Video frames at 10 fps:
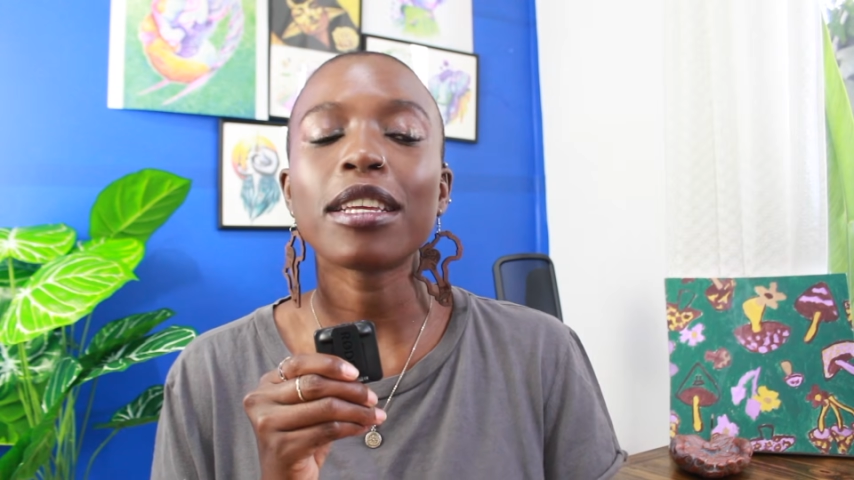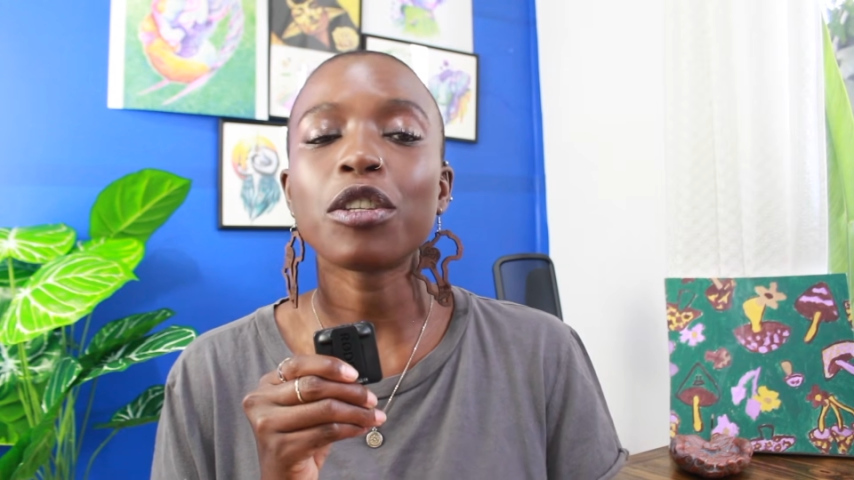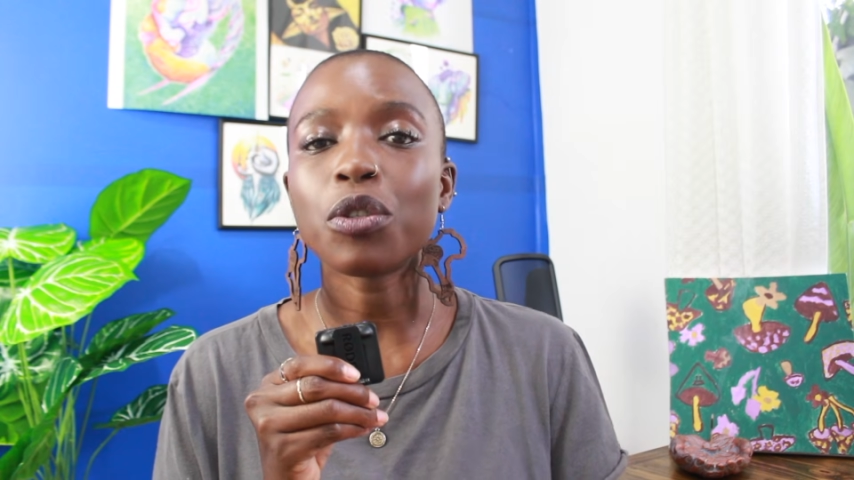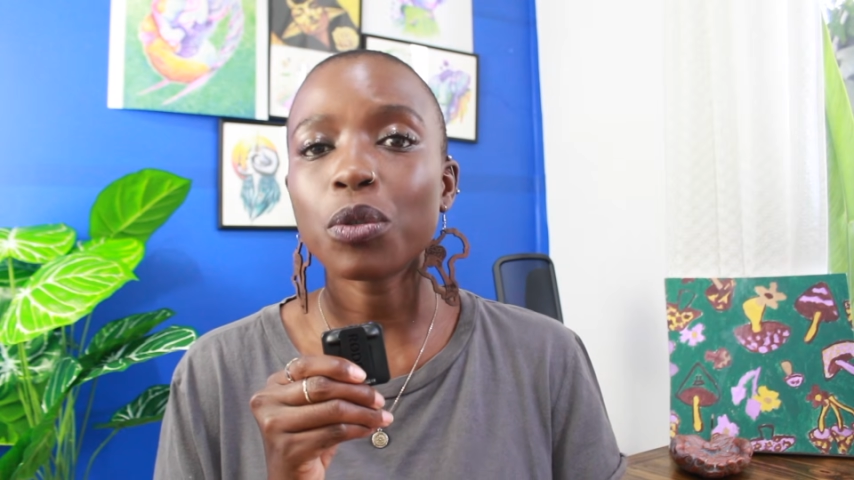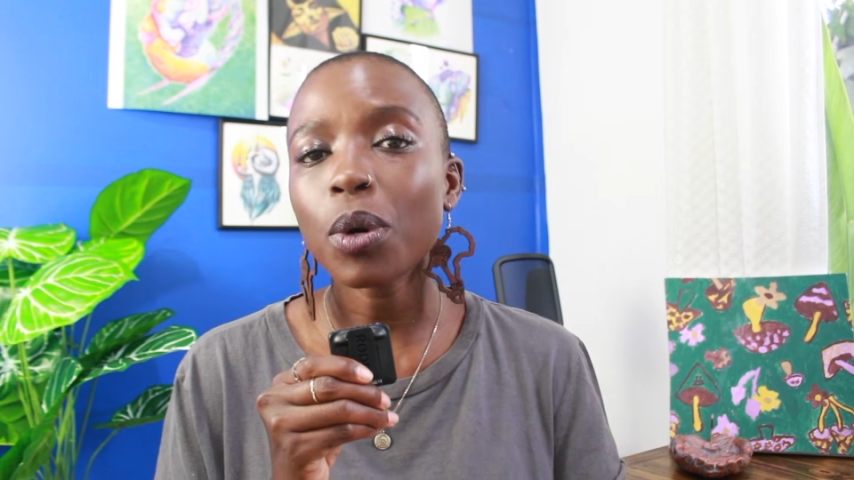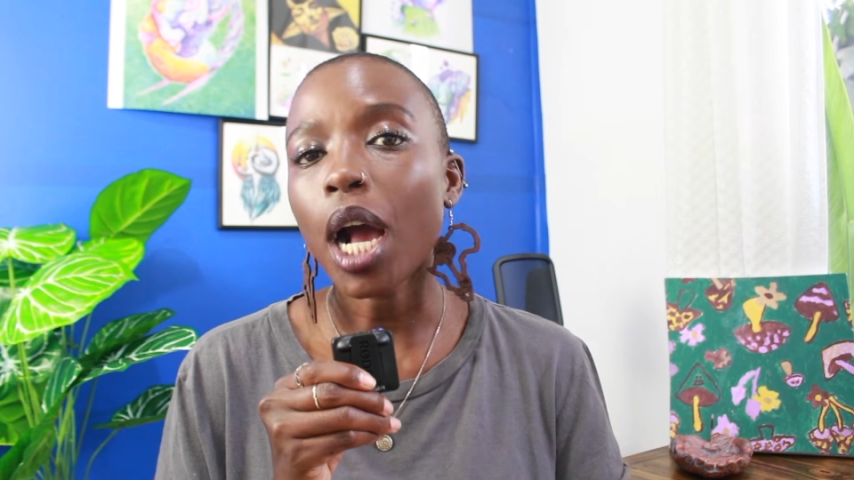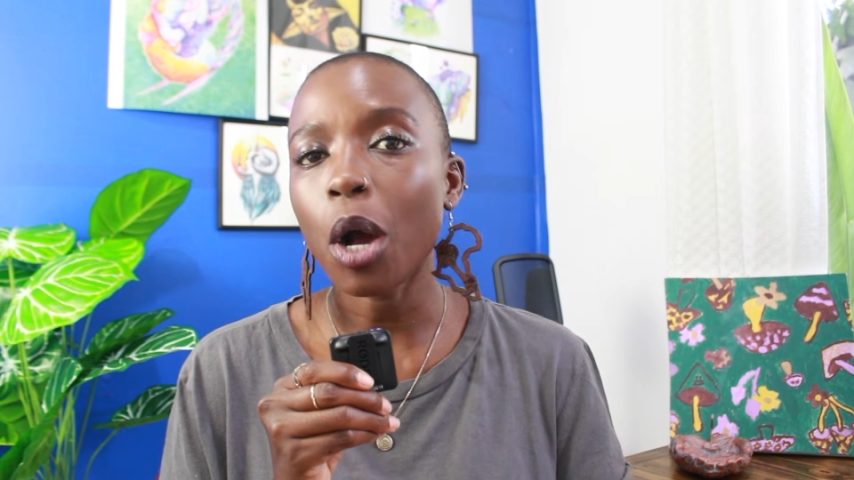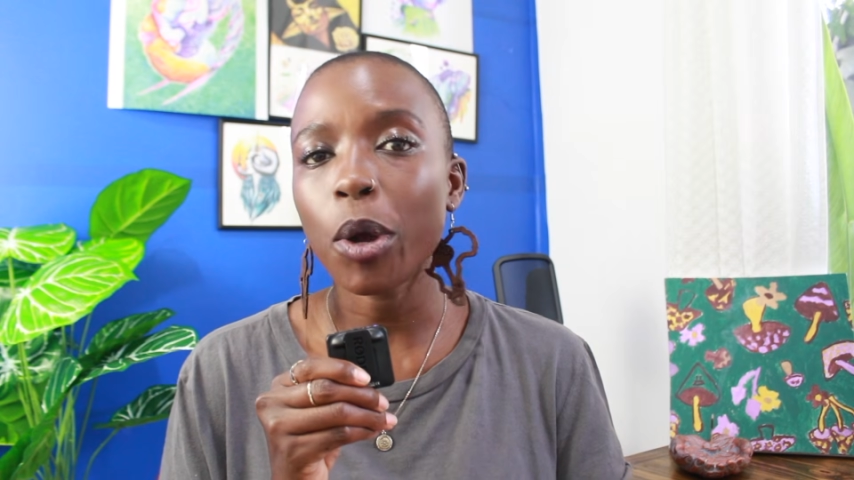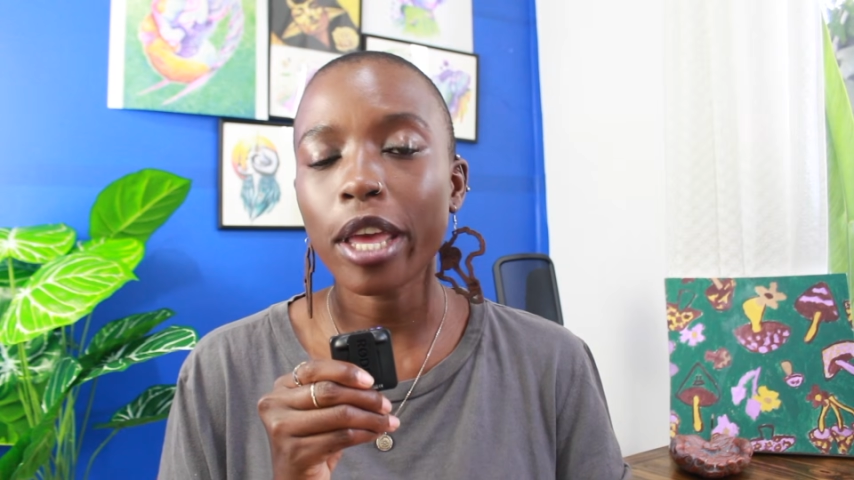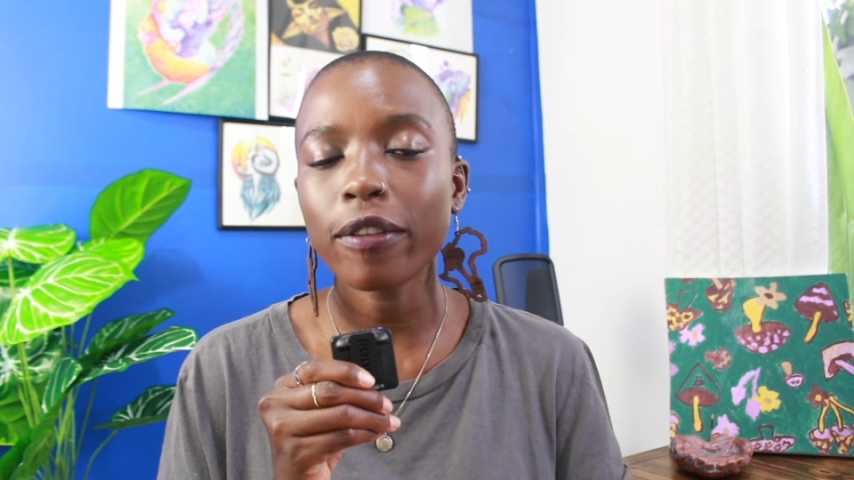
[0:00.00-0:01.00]
They do,
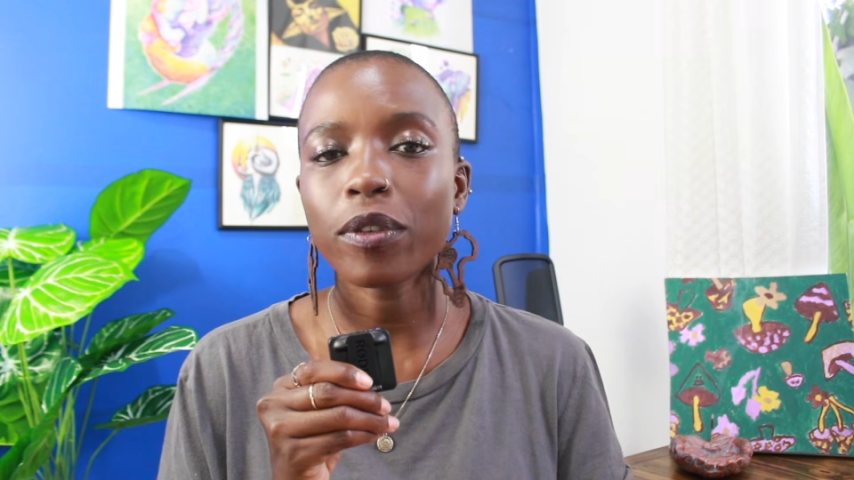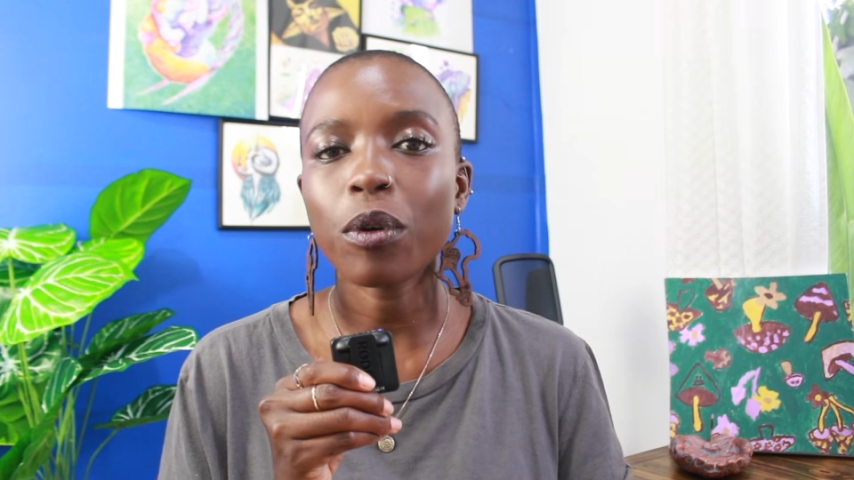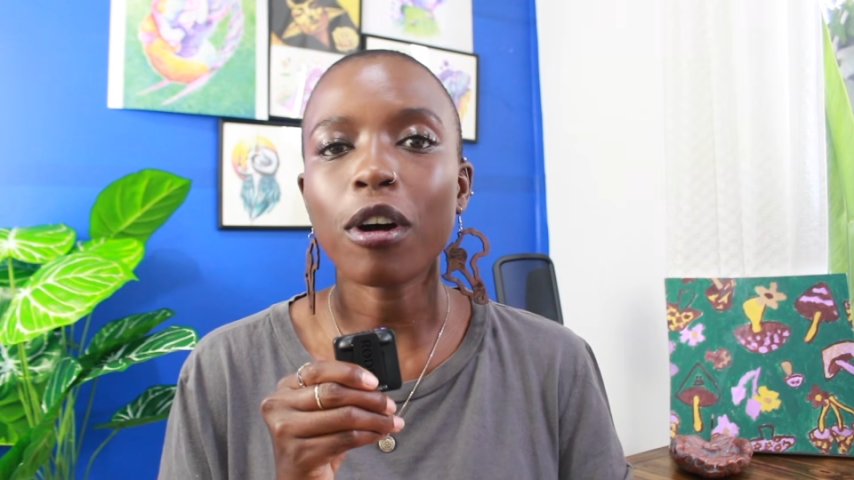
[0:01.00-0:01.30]
however,